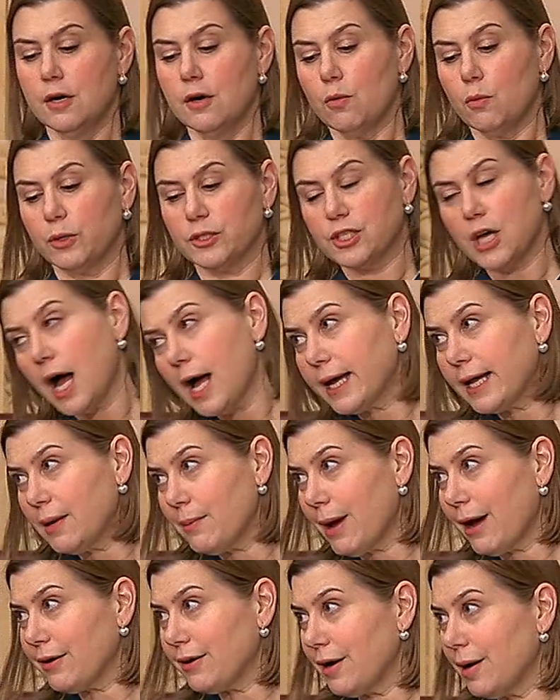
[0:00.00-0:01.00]
we're talking
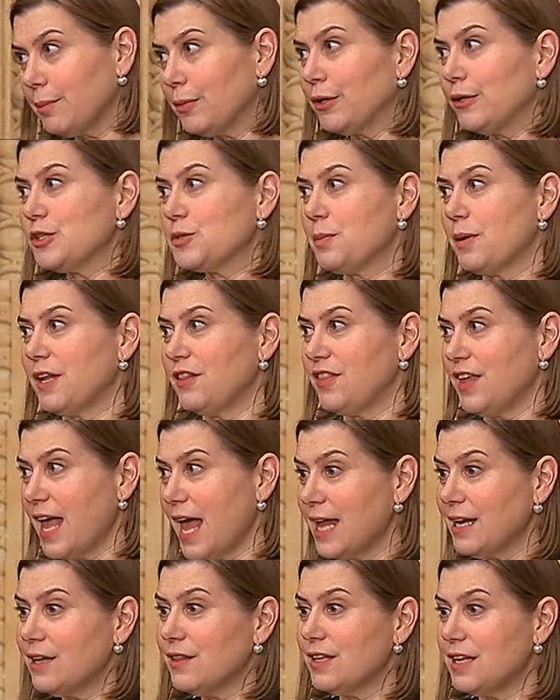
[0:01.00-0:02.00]
about numbers, but at the
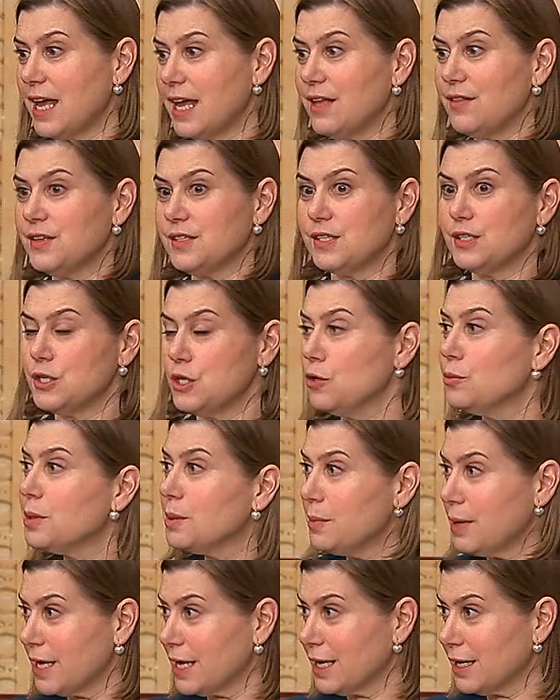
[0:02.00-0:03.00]
end of the day, this is human
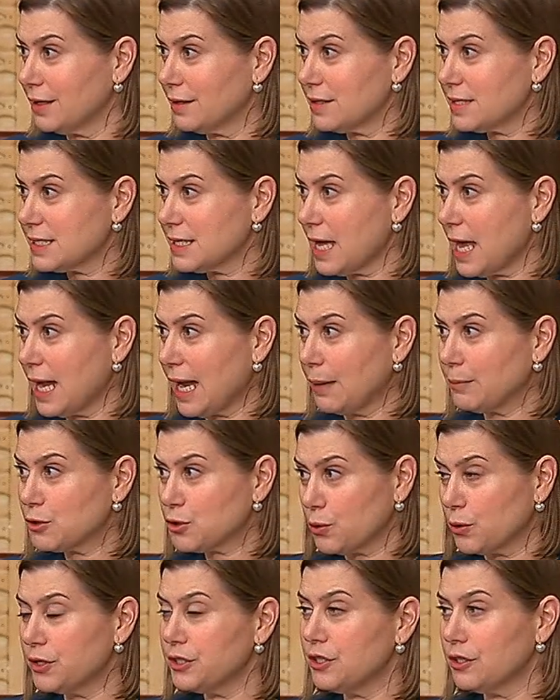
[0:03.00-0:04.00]
beings. And I'm
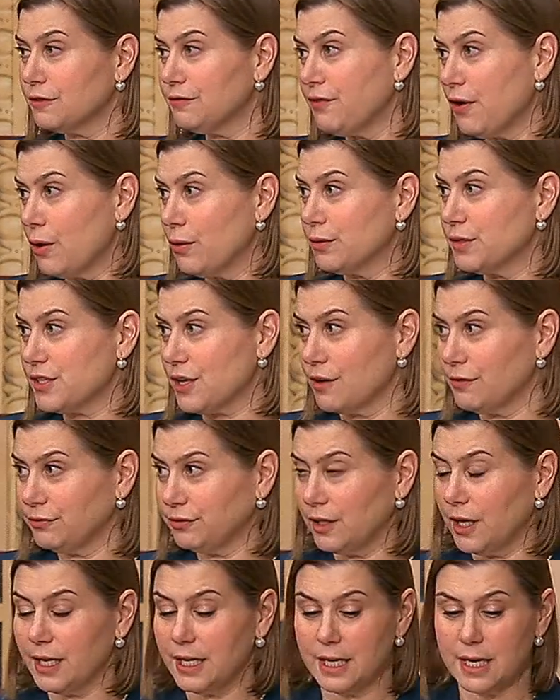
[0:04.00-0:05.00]
sure your phones are
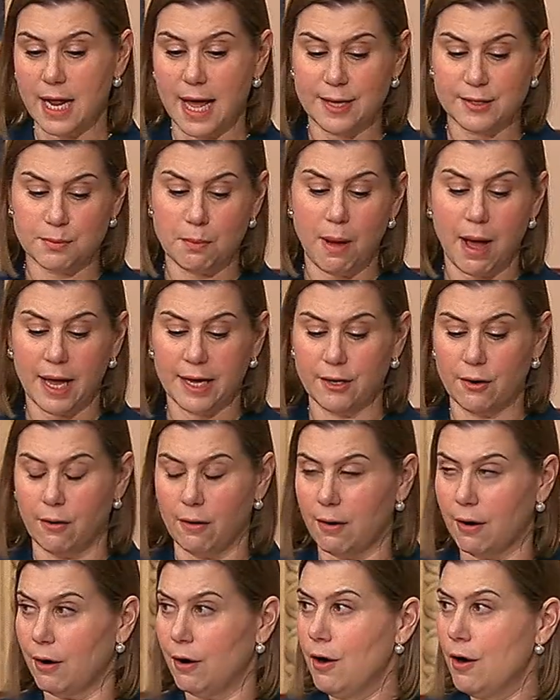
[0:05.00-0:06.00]
flooded, as mine
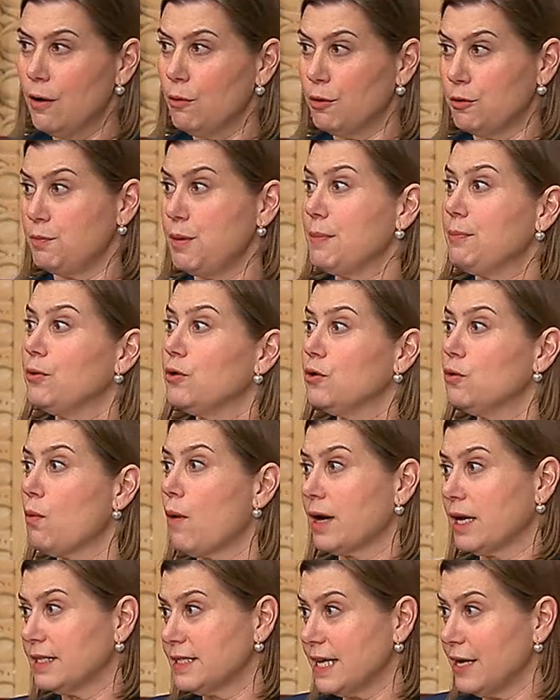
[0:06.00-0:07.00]
are, with people who
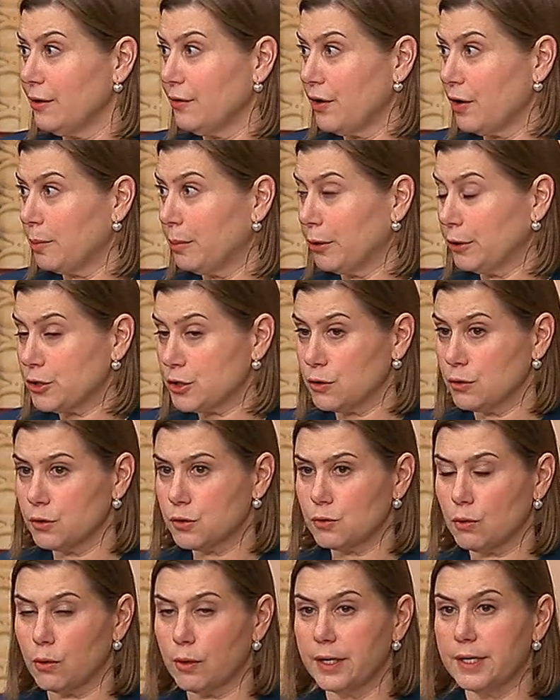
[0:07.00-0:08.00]
want to tell their personal
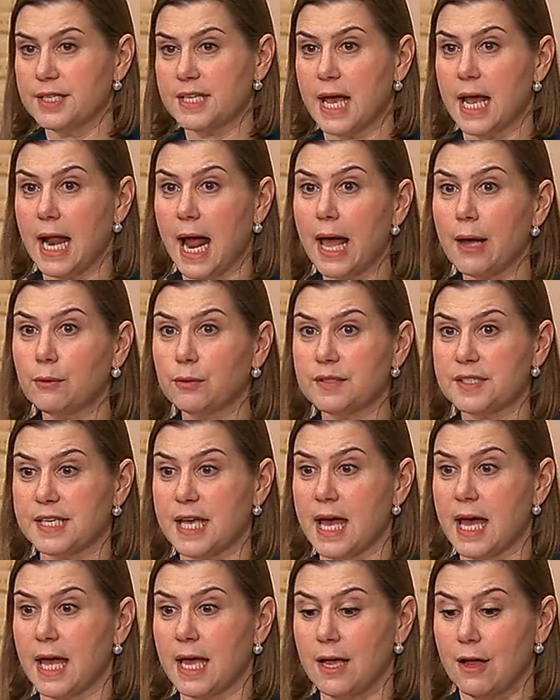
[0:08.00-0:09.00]
stories. And I will
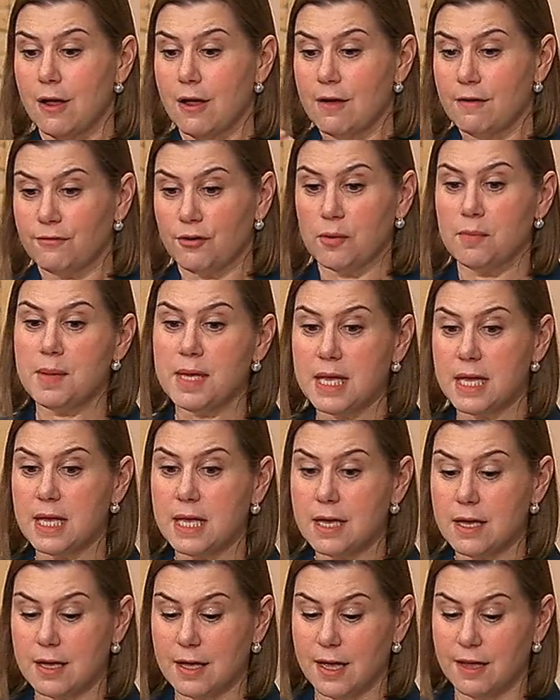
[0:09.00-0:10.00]
say, for
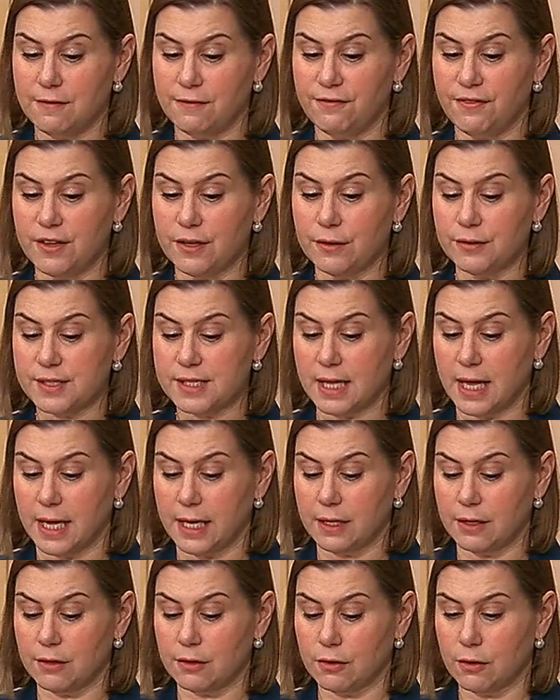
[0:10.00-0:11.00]
me, it feels like
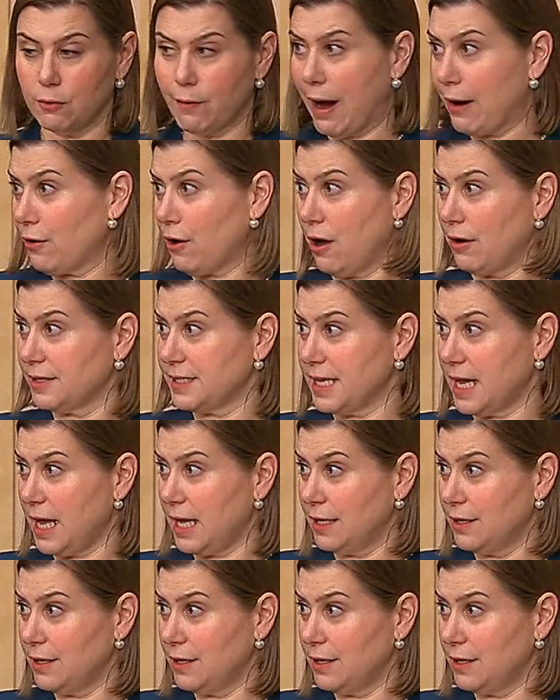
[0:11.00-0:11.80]
Groundhog's Day,